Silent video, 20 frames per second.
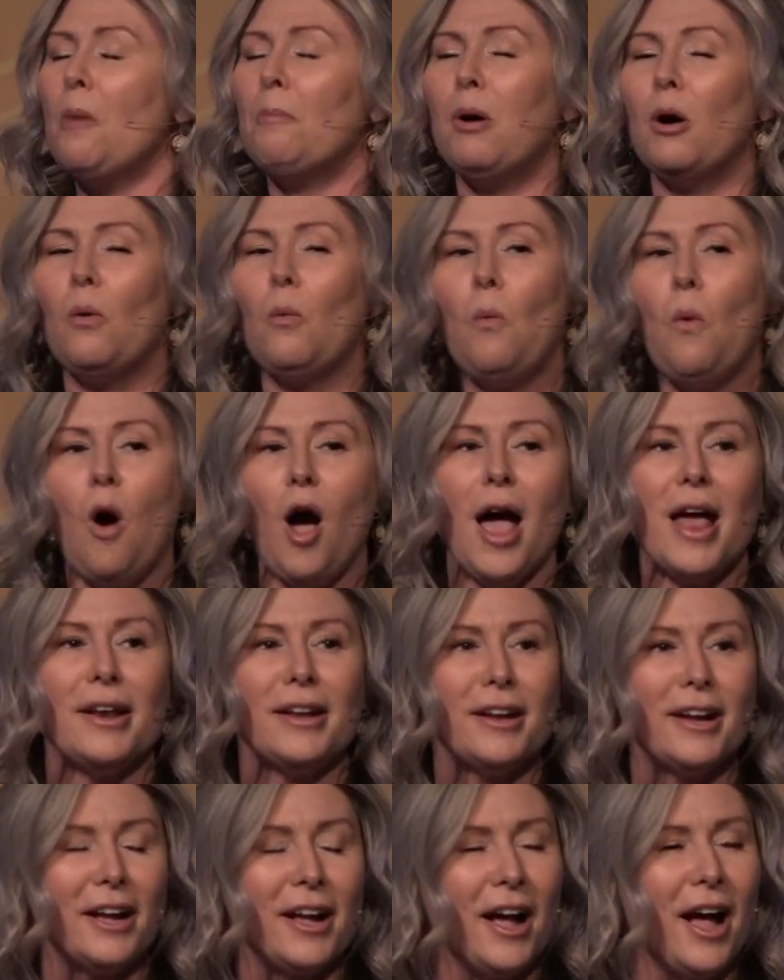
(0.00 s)
But what
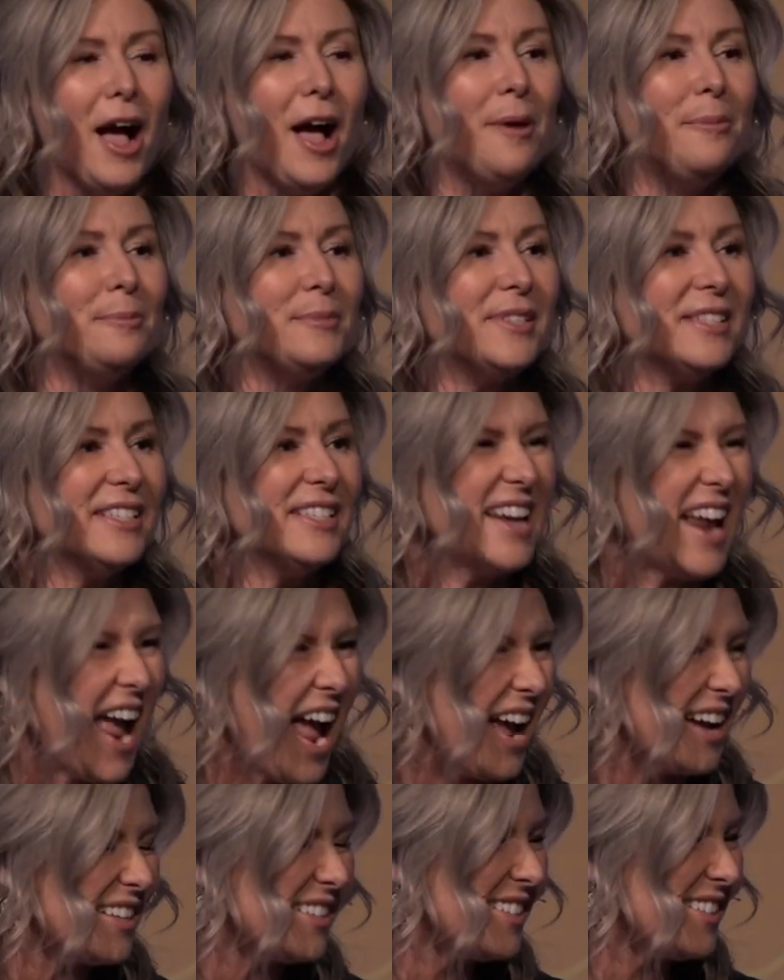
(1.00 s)
comes
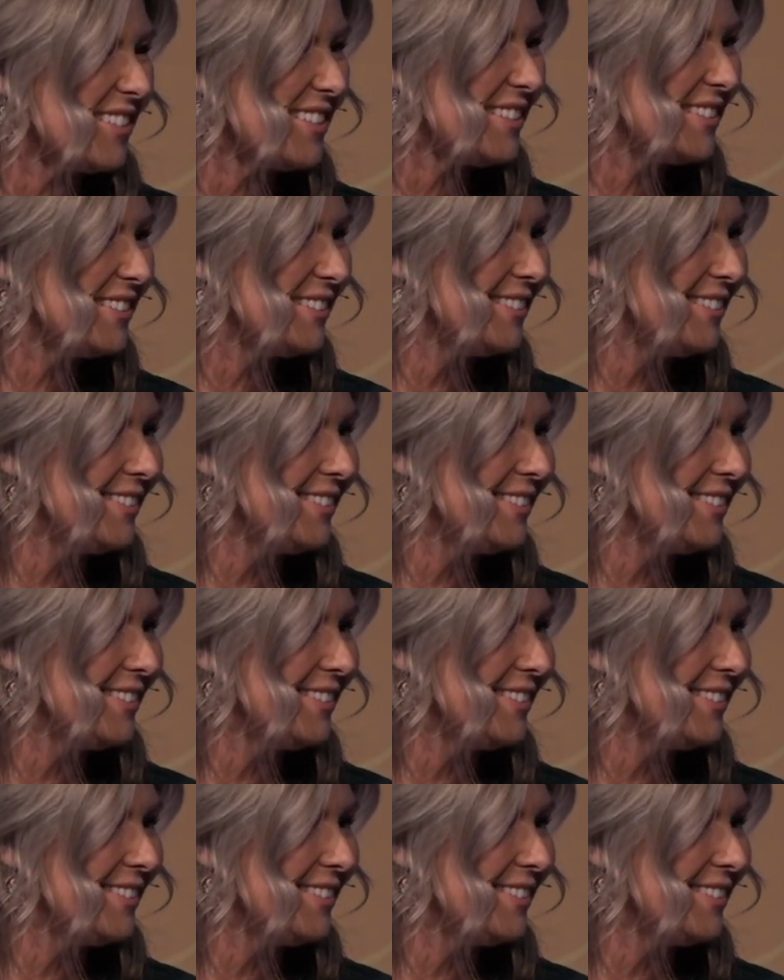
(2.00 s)
next?